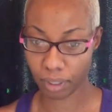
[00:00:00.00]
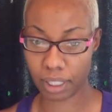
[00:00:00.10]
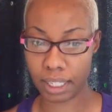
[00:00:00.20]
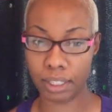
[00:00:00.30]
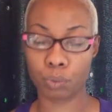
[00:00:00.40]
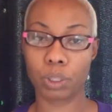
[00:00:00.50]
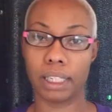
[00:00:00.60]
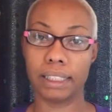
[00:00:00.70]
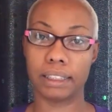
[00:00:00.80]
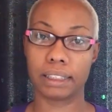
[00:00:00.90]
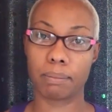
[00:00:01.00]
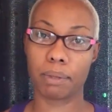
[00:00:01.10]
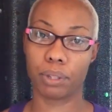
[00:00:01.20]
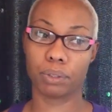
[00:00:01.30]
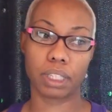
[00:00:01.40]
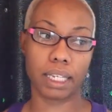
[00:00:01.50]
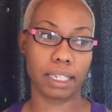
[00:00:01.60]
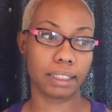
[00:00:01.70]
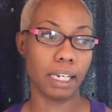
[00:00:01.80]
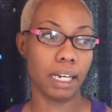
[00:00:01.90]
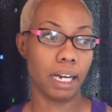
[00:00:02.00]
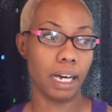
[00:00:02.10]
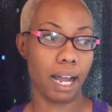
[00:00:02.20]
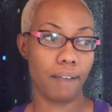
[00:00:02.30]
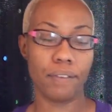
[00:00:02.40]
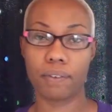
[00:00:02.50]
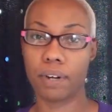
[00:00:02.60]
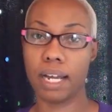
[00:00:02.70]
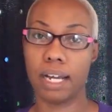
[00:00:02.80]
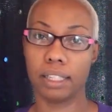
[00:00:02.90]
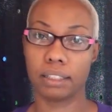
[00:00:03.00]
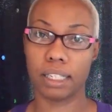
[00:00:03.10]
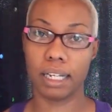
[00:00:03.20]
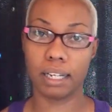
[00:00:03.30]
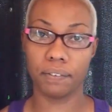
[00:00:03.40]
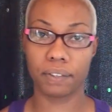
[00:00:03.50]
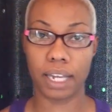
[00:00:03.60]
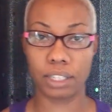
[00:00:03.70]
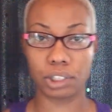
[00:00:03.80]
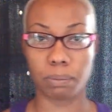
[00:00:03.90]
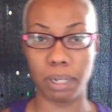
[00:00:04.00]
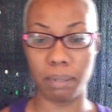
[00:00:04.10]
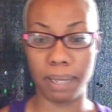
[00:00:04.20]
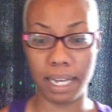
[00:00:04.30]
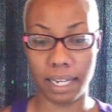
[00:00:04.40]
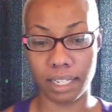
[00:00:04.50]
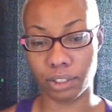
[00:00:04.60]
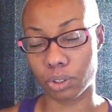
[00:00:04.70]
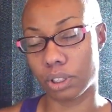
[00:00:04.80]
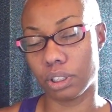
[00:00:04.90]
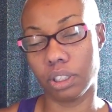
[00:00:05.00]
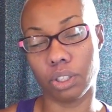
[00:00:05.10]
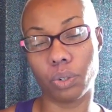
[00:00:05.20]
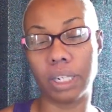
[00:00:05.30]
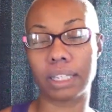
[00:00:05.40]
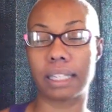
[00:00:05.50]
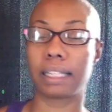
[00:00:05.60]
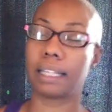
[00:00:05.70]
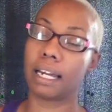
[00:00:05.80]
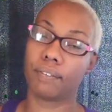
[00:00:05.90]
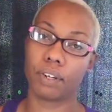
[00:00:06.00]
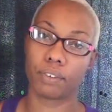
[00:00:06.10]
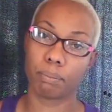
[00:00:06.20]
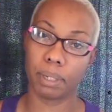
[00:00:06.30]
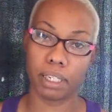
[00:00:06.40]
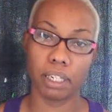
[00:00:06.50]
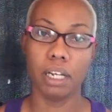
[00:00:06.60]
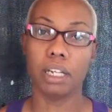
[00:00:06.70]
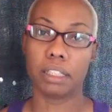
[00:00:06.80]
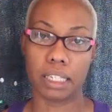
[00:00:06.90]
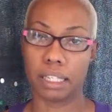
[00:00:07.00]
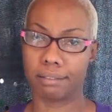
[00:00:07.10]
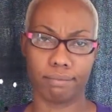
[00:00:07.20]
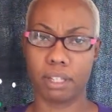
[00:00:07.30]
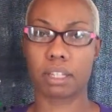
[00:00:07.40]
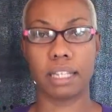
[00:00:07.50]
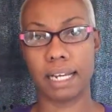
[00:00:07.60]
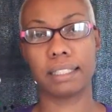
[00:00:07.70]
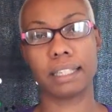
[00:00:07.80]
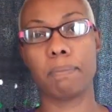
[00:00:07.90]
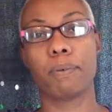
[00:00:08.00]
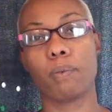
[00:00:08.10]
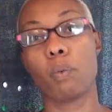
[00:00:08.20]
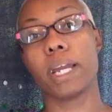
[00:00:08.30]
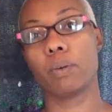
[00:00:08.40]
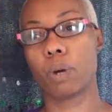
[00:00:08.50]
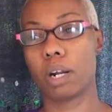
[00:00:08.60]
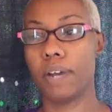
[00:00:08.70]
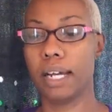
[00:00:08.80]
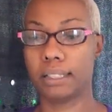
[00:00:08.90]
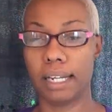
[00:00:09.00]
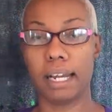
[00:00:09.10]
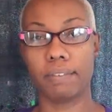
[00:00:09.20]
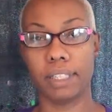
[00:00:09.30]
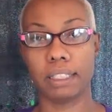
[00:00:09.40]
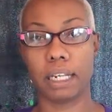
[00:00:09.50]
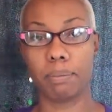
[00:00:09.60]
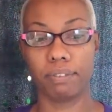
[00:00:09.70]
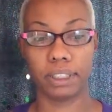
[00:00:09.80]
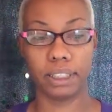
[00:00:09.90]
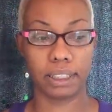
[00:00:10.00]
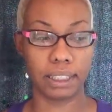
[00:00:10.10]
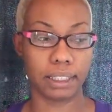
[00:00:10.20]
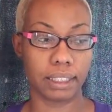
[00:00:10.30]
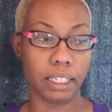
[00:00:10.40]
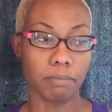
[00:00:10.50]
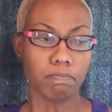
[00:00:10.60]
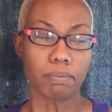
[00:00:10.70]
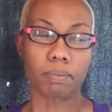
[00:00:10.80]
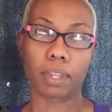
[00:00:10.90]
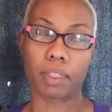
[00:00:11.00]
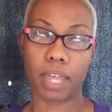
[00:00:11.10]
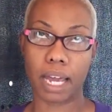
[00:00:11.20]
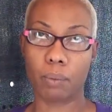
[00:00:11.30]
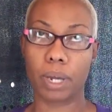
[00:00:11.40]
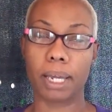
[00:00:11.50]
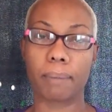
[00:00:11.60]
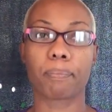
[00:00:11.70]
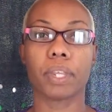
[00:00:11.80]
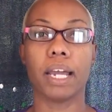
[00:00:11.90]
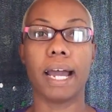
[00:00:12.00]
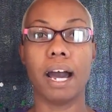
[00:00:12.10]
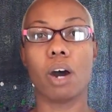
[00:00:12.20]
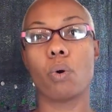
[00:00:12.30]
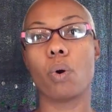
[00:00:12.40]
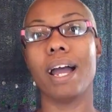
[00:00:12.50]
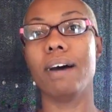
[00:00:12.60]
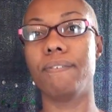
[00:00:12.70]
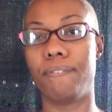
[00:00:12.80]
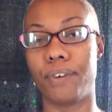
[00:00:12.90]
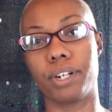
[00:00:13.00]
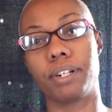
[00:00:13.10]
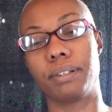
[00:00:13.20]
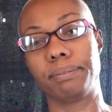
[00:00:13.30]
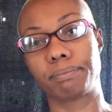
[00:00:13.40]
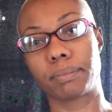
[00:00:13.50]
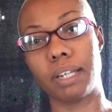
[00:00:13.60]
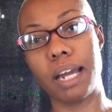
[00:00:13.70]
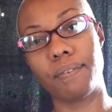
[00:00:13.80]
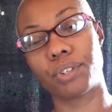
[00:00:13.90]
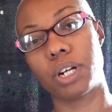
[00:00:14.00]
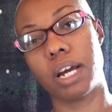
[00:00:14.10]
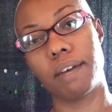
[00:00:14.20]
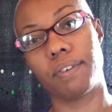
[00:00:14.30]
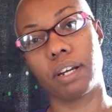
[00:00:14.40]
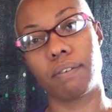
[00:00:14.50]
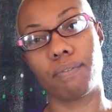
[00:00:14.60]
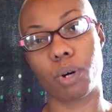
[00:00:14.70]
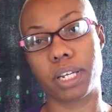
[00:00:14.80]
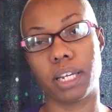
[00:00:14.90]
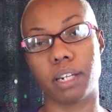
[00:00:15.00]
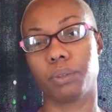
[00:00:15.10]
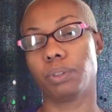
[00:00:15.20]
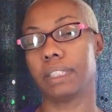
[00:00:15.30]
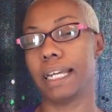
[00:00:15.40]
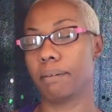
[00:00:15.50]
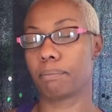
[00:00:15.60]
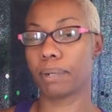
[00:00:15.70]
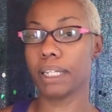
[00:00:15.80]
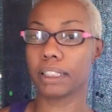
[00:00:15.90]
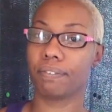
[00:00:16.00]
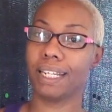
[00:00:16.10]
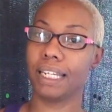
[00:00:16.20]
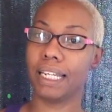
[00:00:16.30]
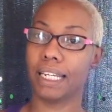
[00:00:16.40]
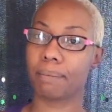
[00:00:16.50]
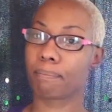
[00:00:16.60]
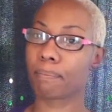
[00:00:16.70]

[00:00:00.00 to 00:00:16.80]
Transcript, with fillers: can relate to some of those things. I've never had to have gastric bypass or you know anything like that. I've never been to that type of weight where I've had to have any type of assistance that way. However, after having four kiddos and breastfeeding,